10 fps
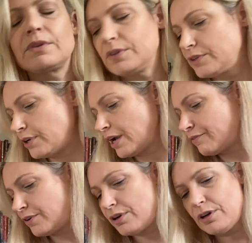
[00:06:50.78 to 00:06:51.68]
So you
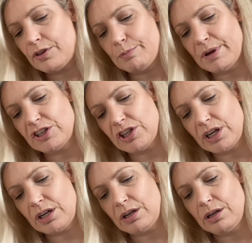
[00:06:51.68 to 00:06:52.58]
have Earth
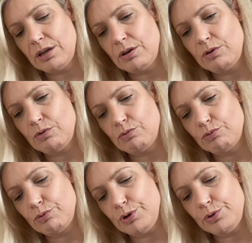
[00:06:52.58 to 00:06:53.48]
Magic,
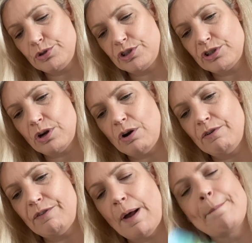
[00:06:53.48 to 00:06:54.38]
Roots
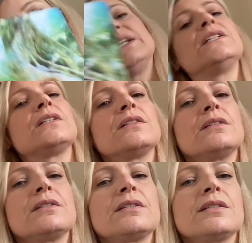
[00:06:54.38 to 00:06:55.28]
of
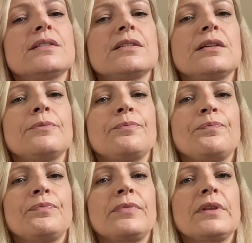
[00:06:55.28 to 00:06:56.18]
Abundance,
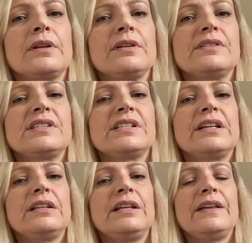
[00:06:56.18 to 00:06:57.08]

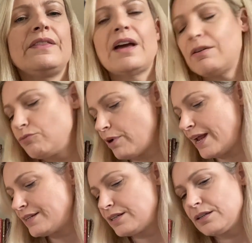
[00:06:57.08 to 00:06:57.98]
still in that
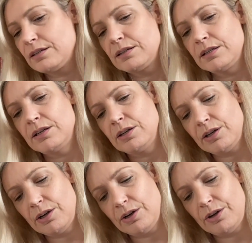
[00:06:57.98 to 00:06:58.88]
red
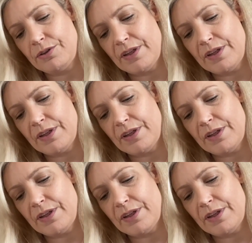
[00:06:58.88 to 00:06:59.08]
earth